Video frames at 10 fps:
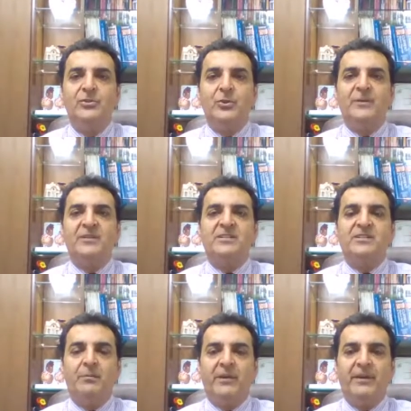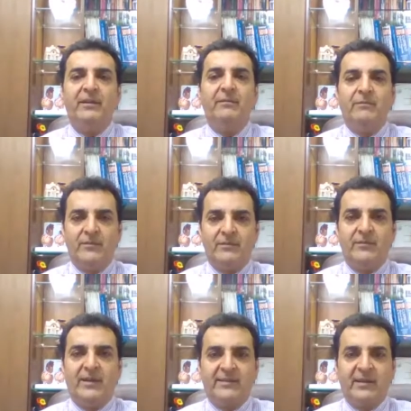Jupiter summary, as
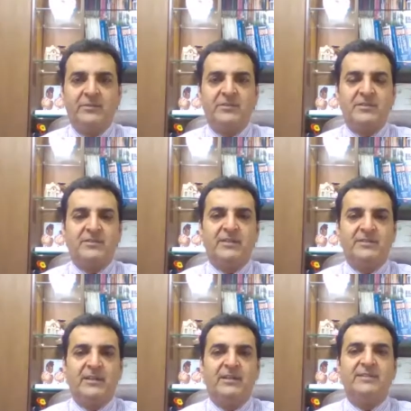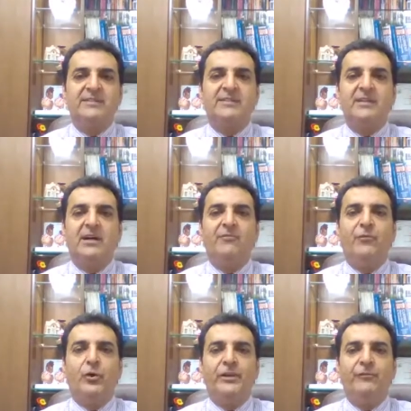I was discussing, a
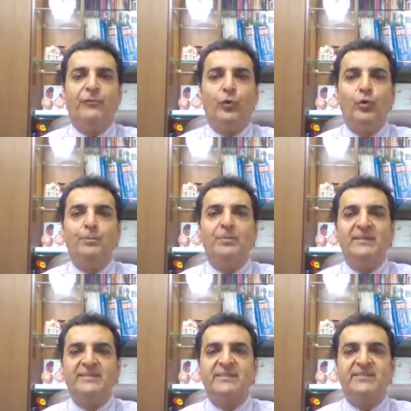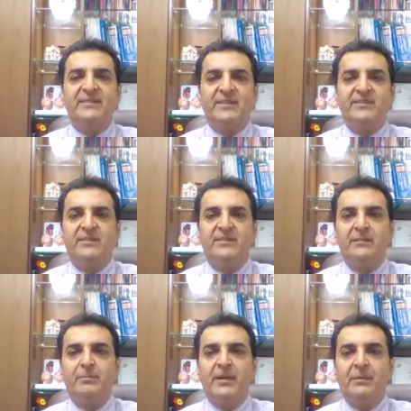44% reduction in
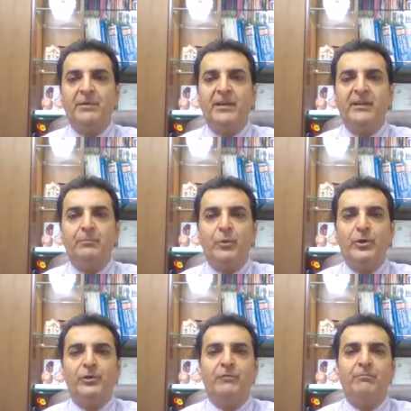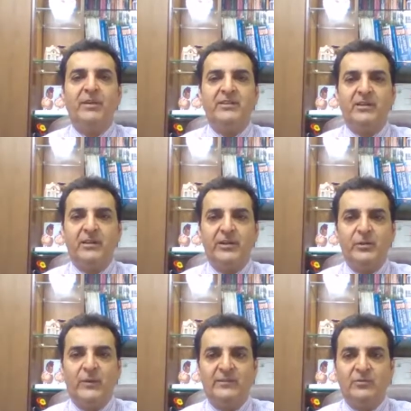the primary endpoint of major
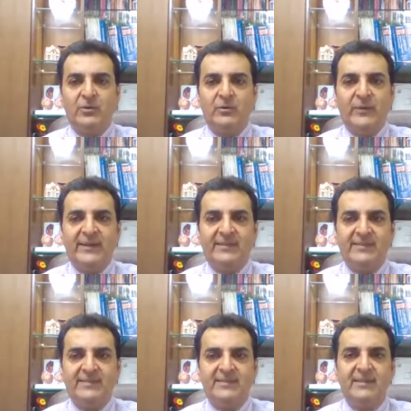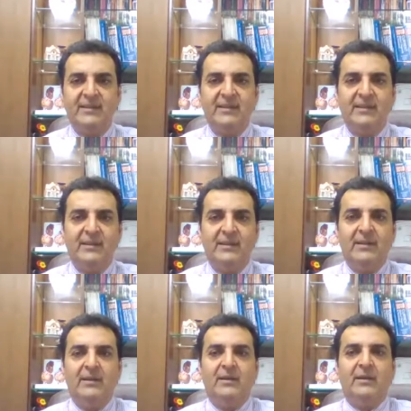cardiovascular events,
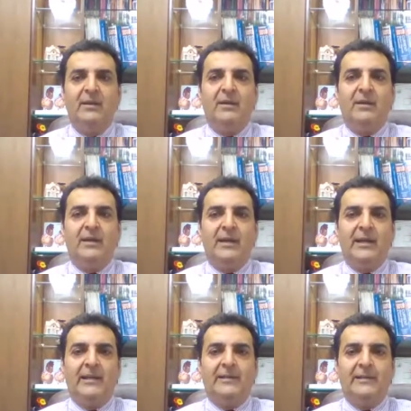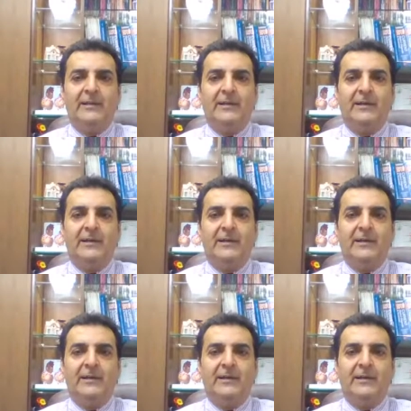and